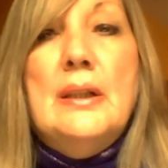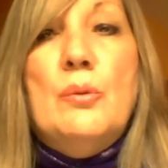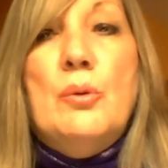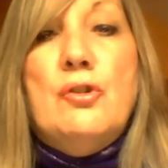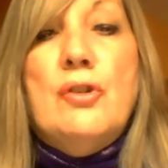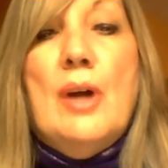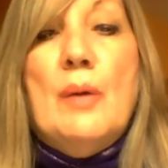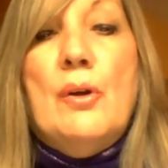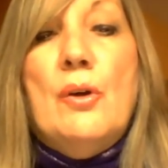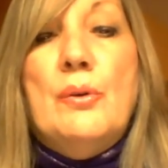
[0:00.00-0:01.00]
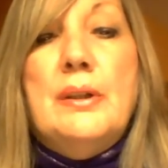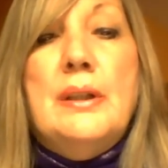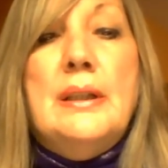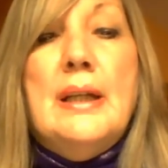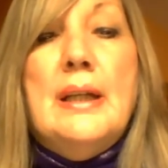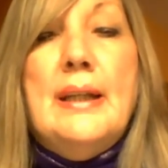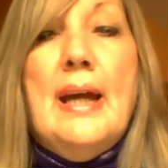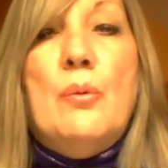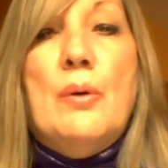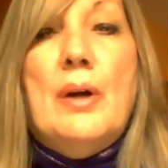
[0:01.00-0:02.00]
which I won't go into detail
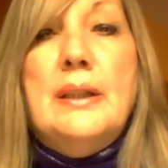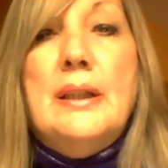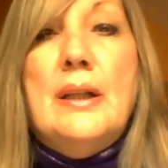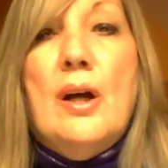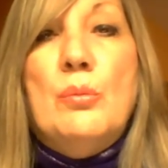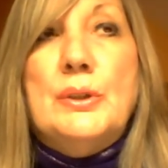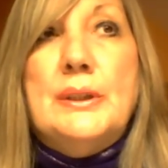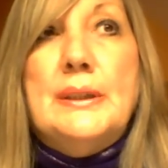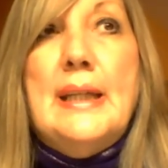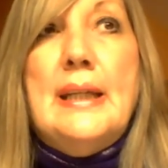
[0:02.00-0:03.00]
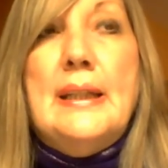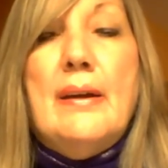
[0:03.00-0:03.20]
now, where I did almost ascend.